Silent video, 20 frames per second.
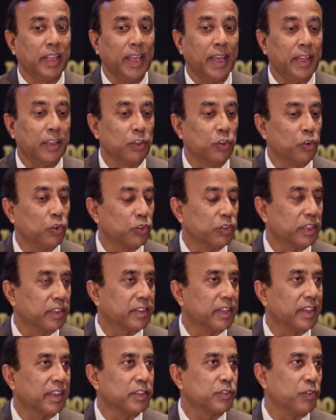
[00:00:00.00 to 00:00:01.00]
yeah, you know, the
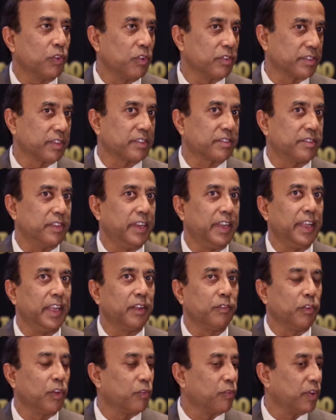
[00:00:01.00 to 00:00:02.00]
thing is we were
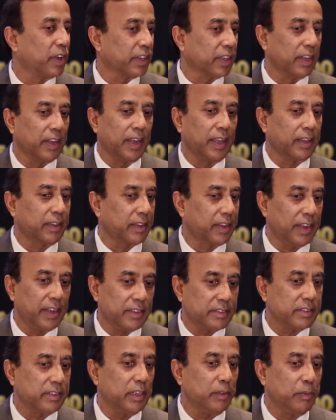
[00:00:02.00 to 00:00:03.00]
succeeding, we were working like
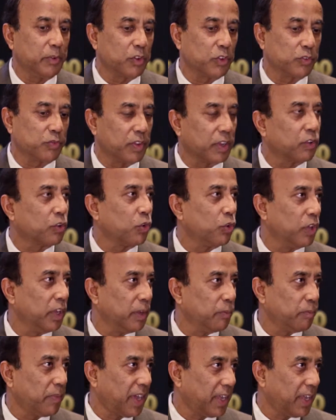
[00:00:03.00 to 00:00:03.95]
crazy because we're growing,